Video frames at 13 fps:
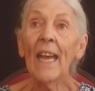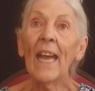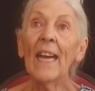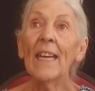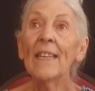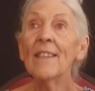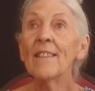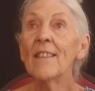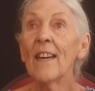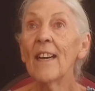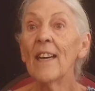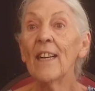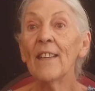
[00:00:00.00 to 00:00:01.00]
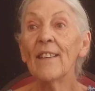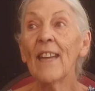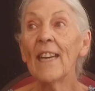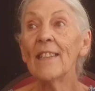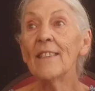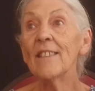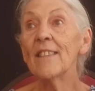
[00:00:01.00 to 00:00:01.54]
and
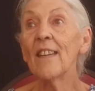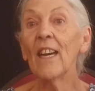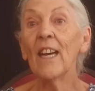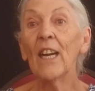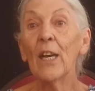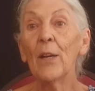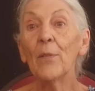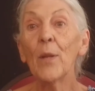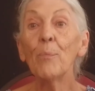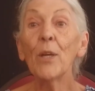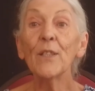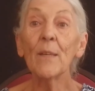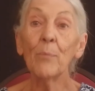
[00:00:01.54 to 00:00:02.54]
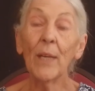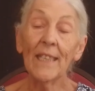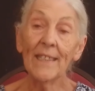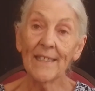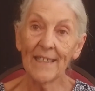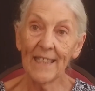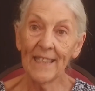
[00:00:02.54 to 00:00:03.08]
that the
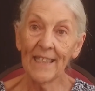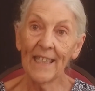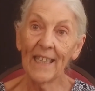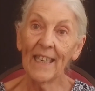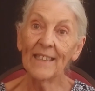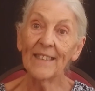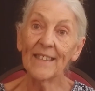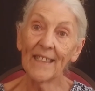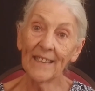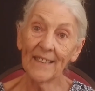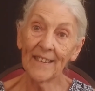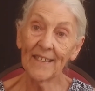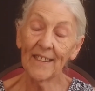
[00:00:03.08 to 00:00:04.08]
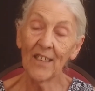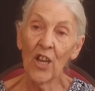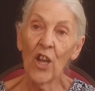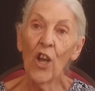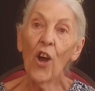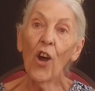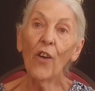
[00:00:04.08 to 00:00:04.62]
possibility exists
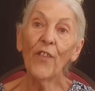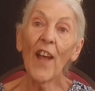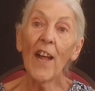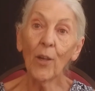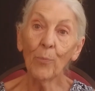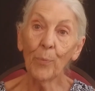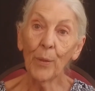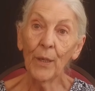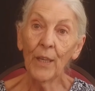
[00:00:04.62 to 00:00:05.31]
of help